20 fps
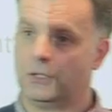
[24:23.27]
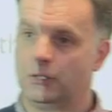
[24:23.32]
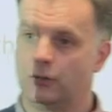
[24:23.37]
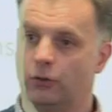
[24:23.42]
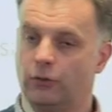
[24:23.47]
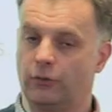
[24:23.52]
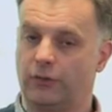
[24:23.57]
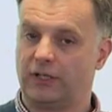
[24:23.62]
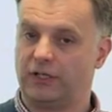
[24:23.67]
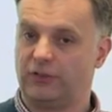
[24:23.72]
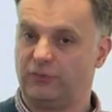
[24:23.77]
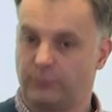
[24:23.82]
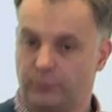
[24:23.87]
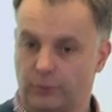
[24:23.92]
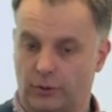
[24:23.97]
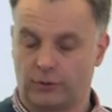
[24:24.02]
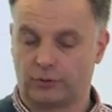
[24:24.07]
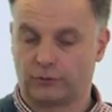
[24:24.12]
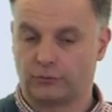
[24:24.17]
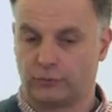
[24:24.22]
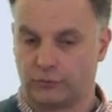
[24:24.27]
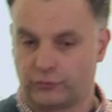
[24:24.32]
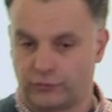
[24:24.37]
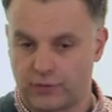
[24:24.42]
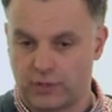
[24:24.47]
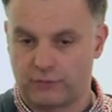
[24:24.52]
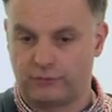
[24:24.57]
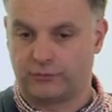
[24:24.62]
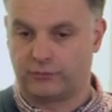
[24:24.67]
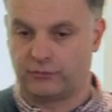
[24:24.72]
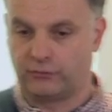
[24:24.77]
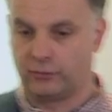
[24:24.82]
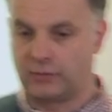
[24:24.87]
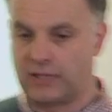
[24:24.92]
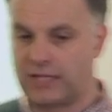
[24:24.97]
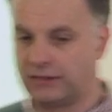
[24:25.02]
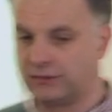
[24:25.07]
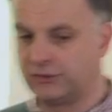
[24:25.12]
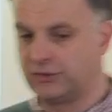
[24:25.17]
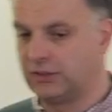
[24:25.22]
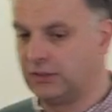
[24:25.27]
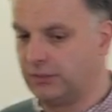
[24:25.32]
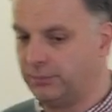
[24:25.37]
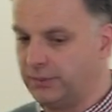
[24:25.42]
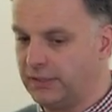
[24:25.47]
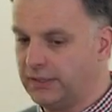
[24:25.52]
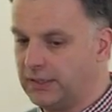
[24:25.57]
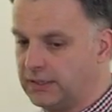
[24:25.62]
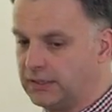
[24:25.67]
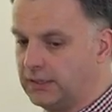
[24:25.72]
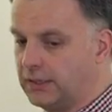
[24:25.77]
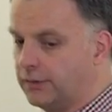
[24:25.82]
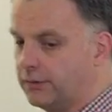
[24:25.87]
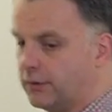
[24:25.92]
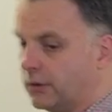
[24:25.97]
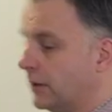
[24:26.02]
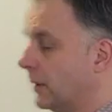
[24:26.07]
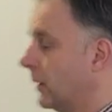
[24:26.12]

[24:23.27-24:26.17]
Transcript: or these products or services will actually be needed.